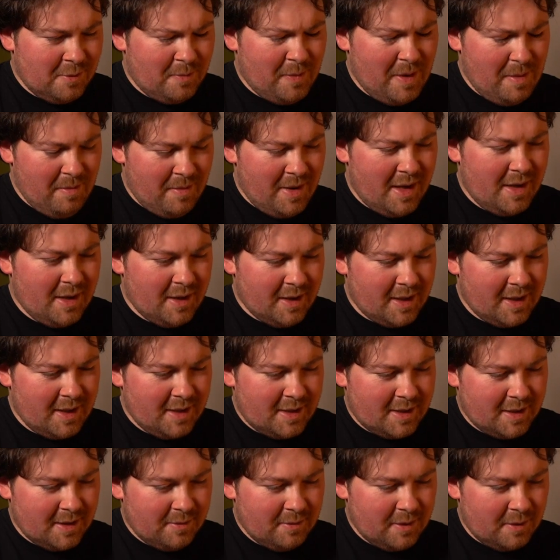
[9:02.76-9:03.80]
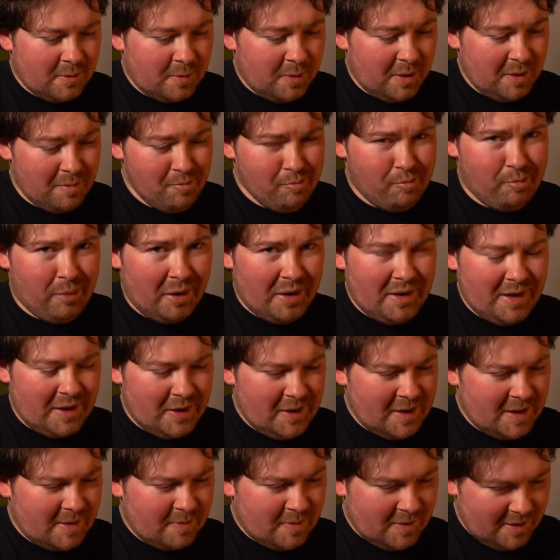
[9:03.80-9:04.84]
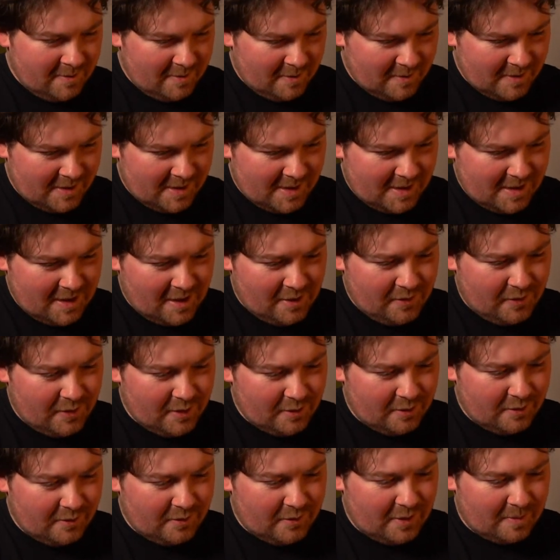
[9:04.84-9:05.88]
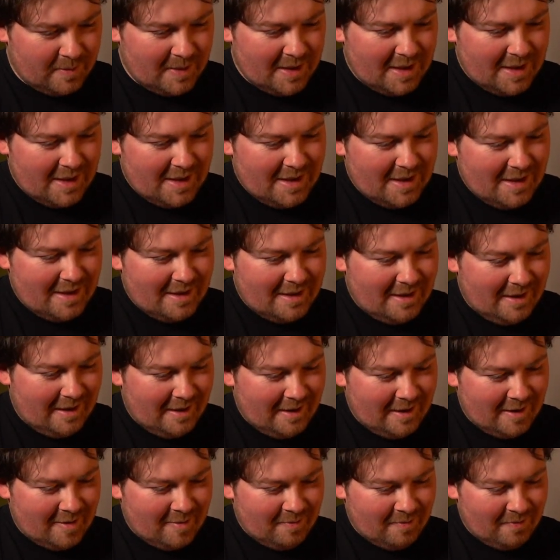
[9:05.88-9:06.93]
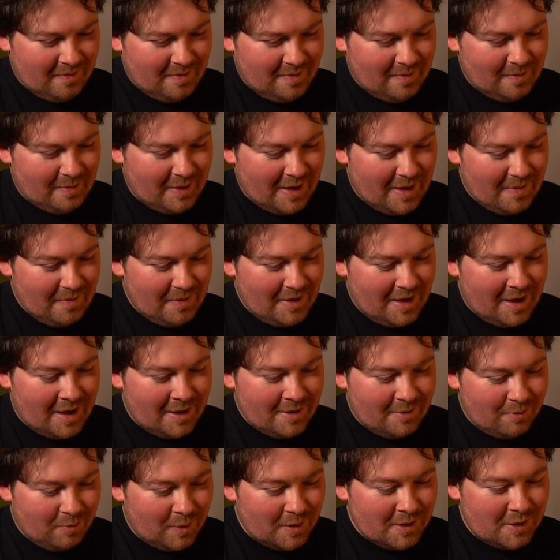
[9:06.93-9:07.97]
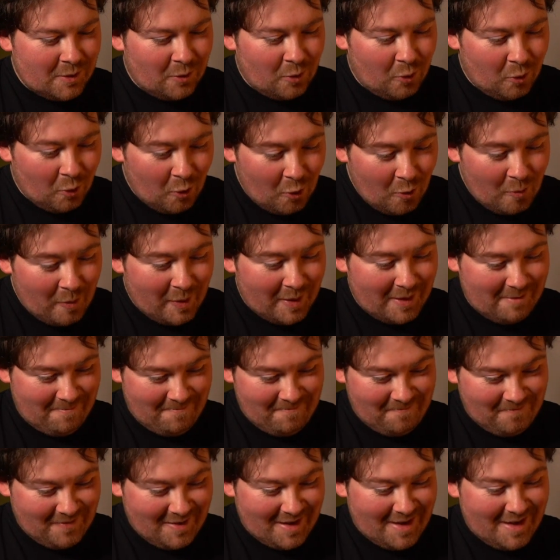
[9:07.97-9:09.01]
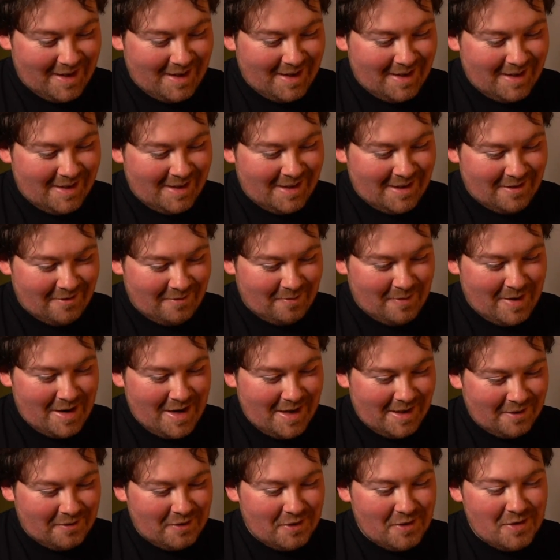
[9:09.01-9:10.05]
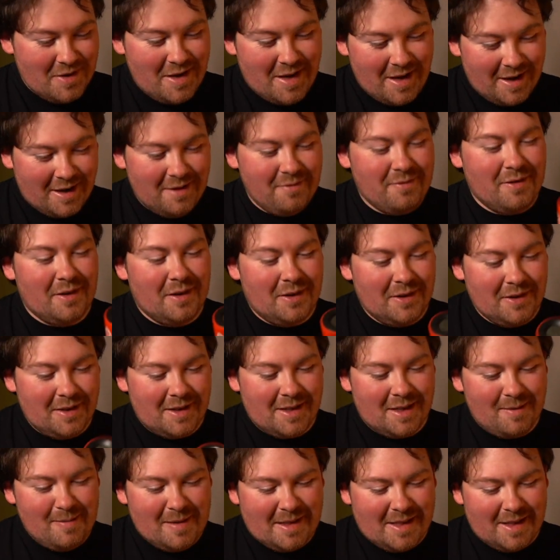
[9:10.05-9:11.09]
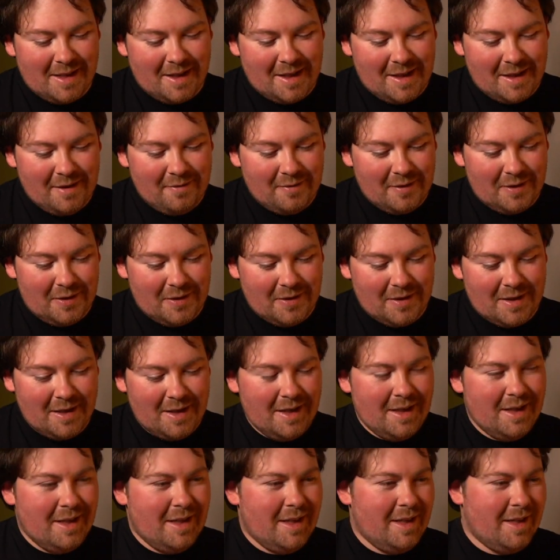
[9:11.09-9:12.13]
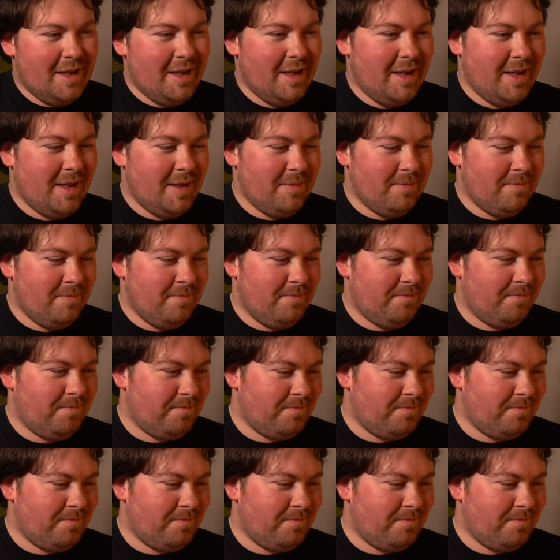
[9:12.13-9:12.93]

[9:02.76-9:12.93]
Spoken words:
a bit mental actually, but it was probably burnout. That's probably what I was suffering from. But I was hoping to have made a few gig vlogs because I missed the gig vlog, and